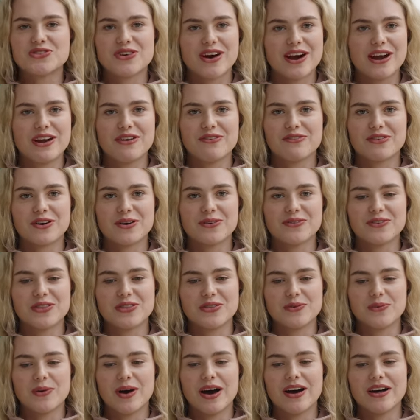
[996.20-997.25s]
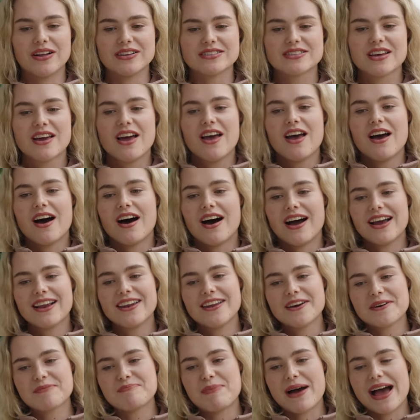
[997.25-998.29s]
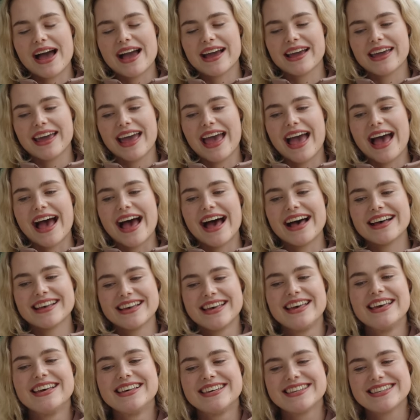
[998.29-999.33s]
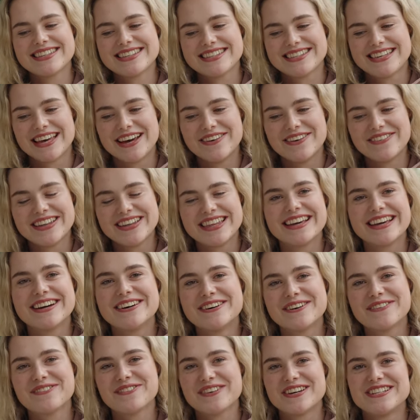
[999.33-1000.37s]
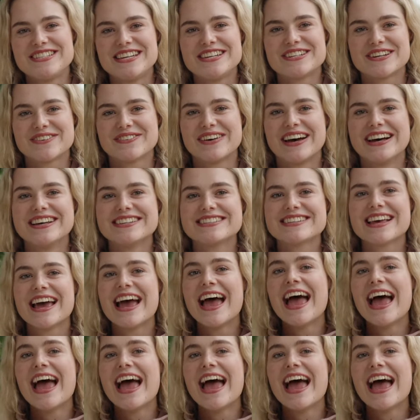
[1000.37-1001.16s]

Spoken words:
trade it for the world. I look back at some of the old footage of us